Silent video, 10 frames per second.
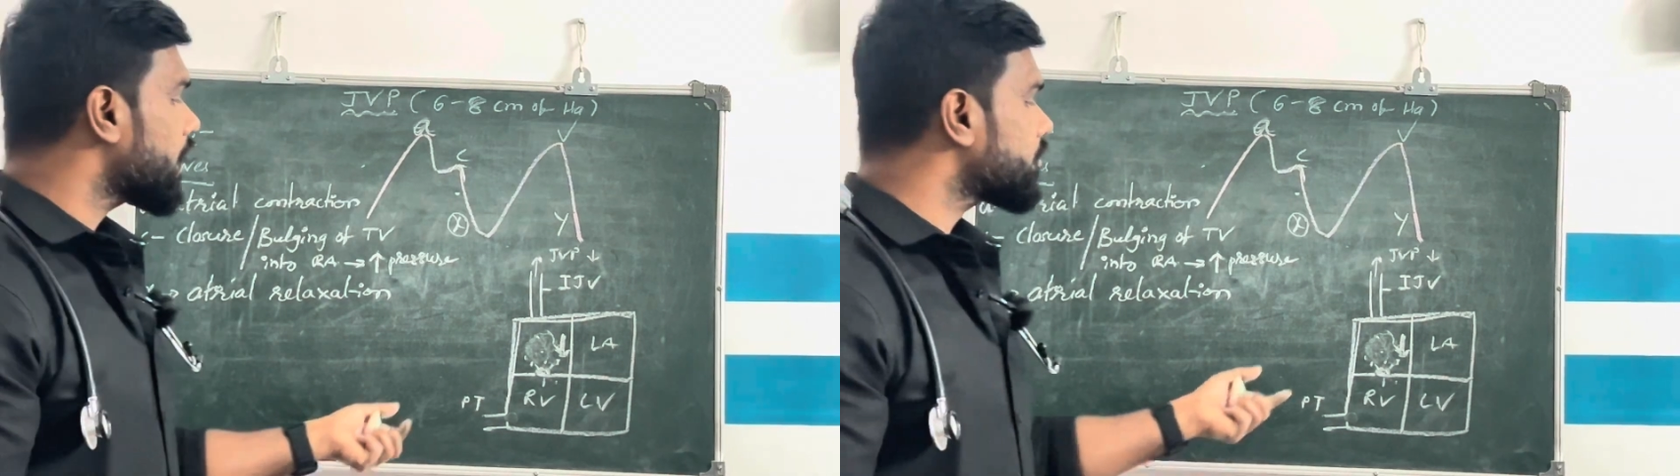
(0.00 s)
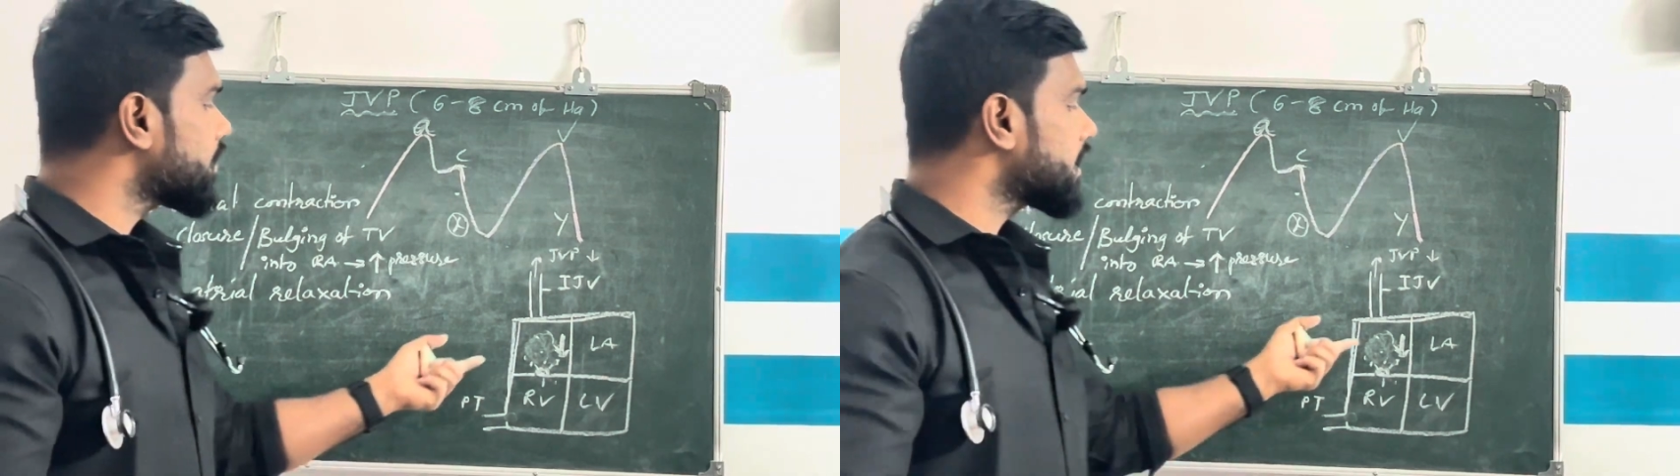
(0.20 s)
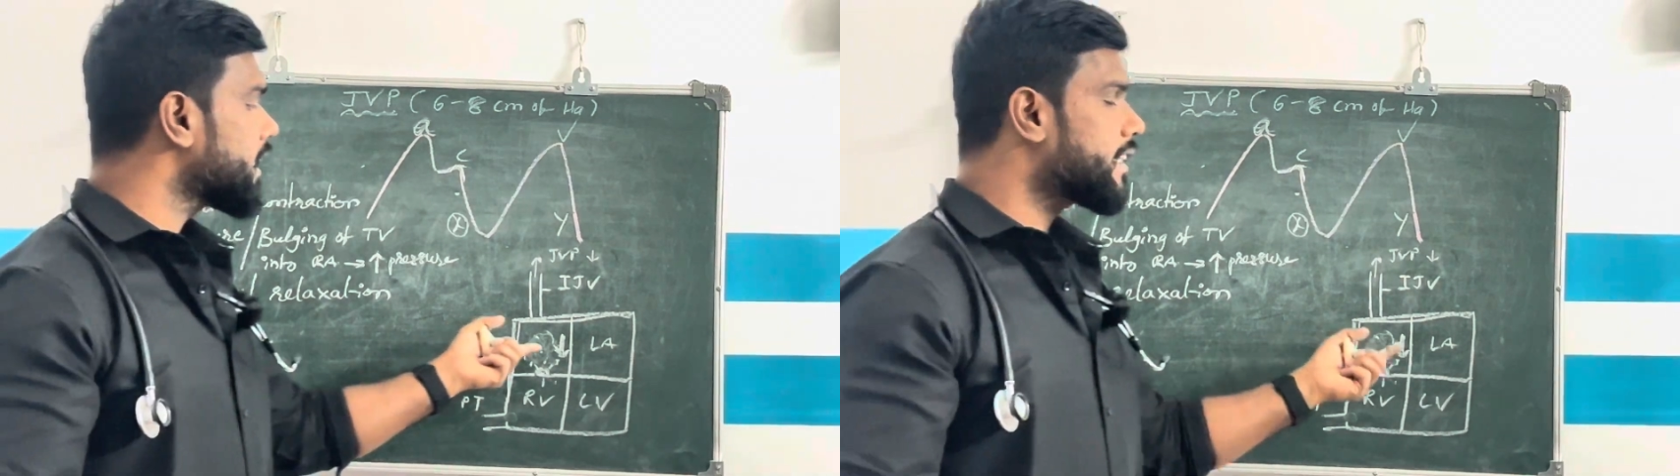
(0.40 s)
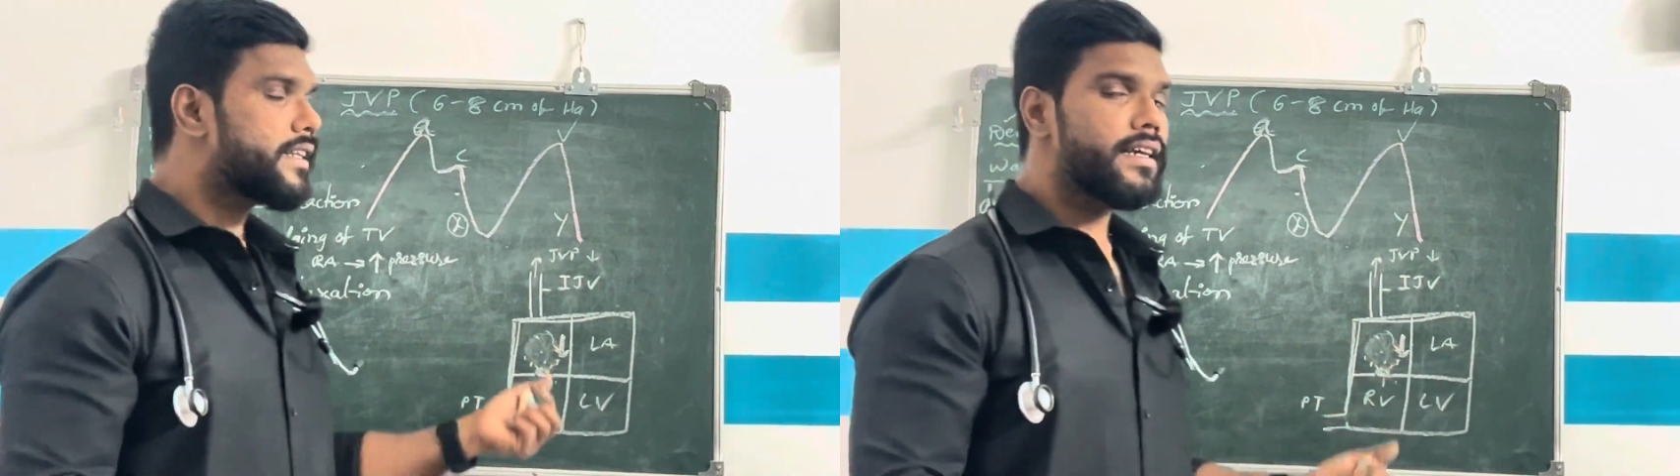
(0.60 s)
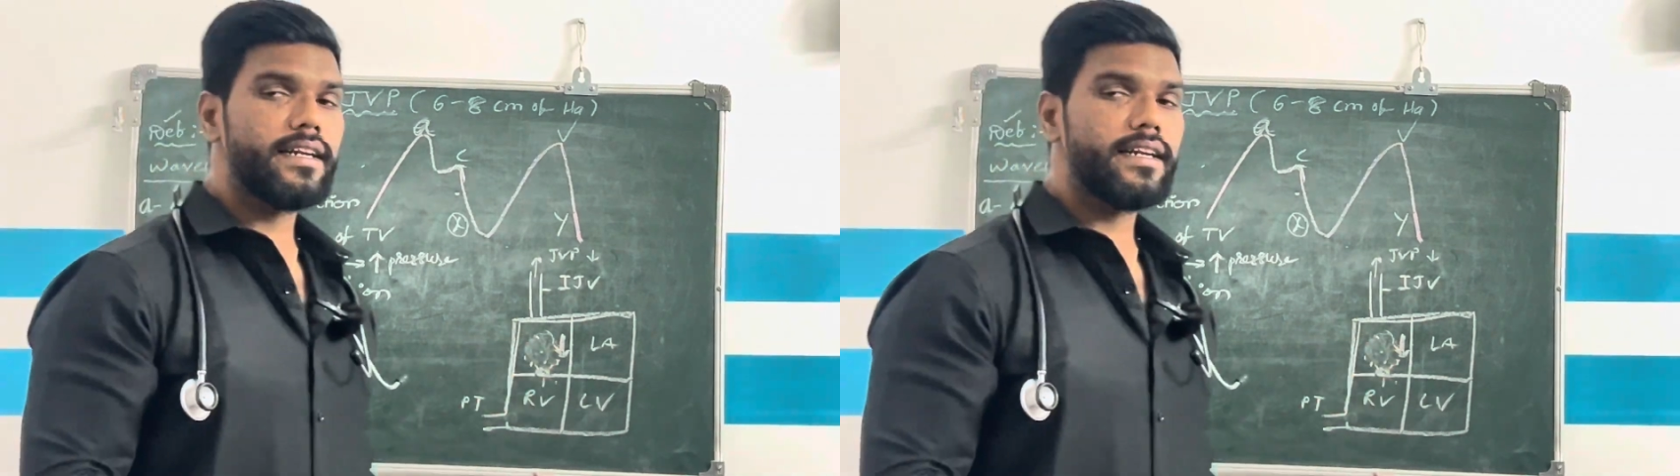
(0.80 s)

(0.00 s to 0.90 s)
after the atrial